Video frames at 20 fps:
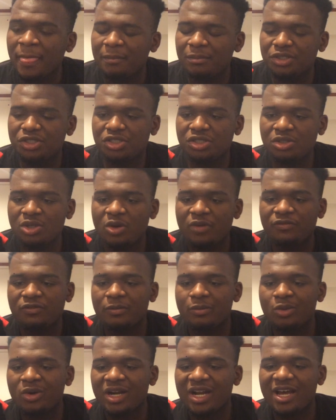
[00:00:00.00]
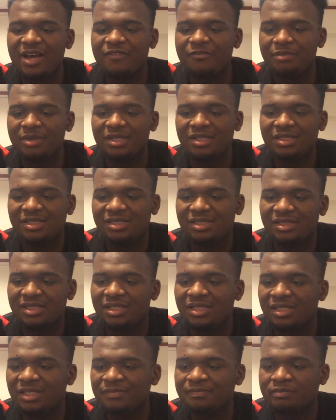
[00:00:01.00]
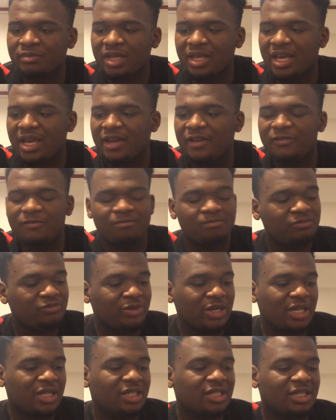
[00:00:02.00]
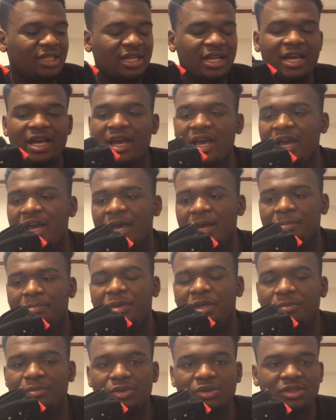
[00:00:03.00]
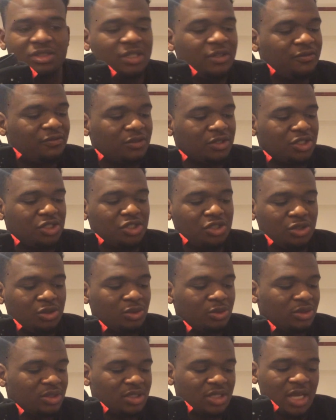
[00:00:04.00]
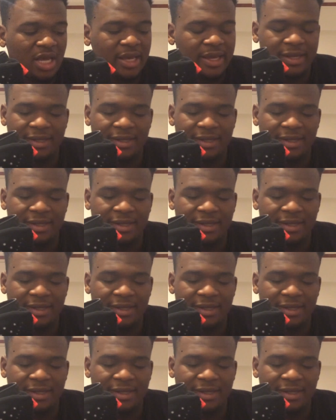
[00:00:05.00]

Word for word: But you know, from what I've been seeing and by looking at people's different shoes,